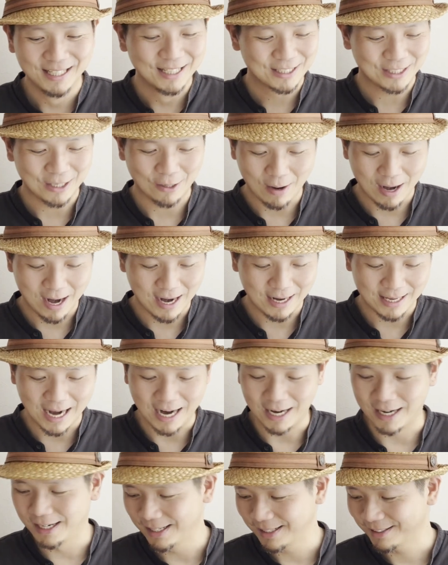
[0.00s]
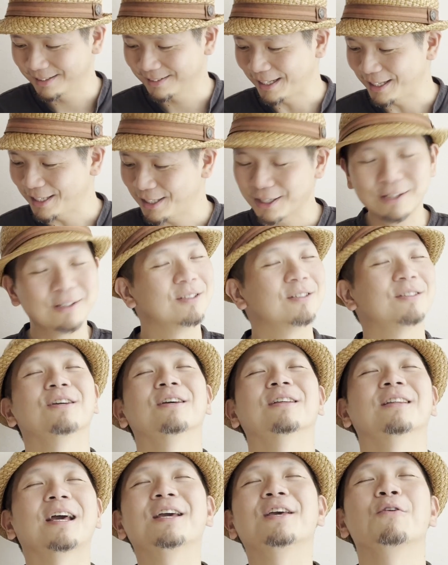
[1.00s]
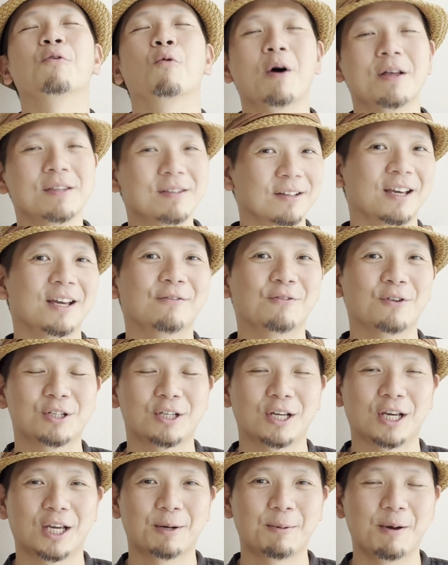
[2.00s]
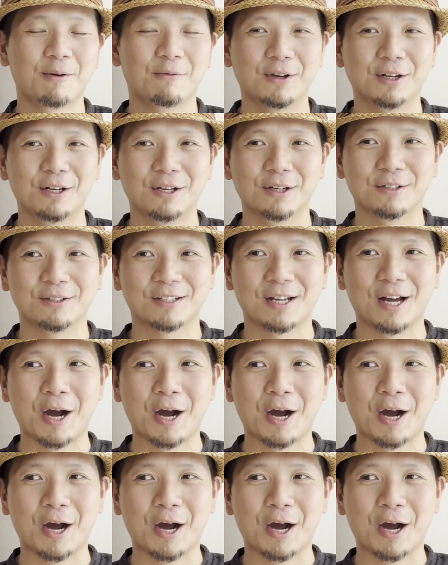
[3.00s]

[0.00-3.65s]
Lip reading: So yeah, thank you once again for checking out my videos.